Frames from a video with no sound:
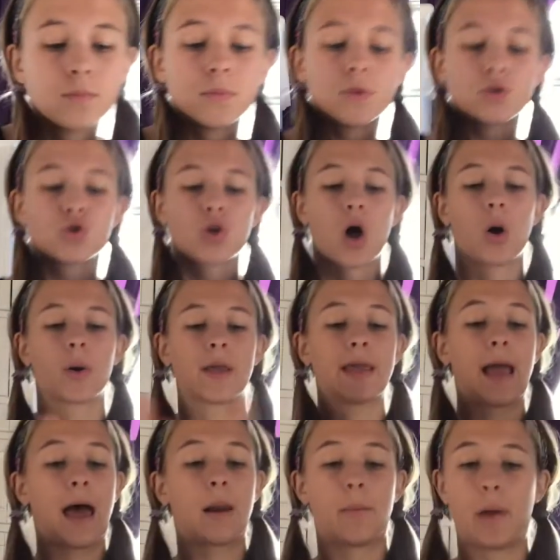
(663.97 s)
So he
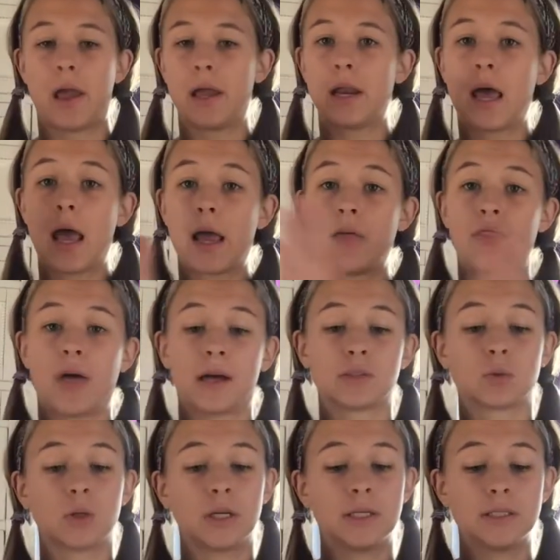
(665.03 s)
had a payday, that's
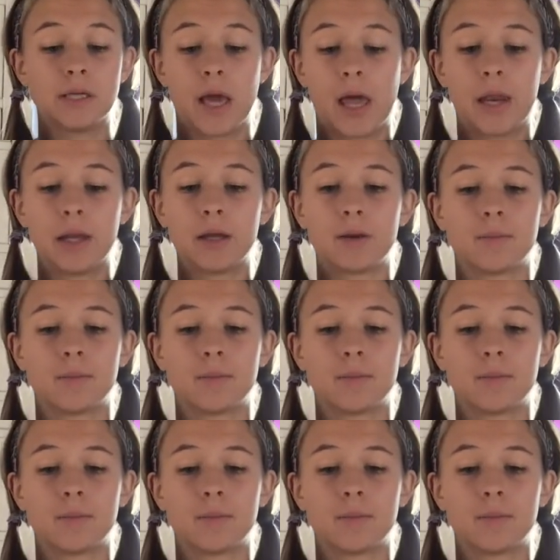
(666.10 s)
what he's getting.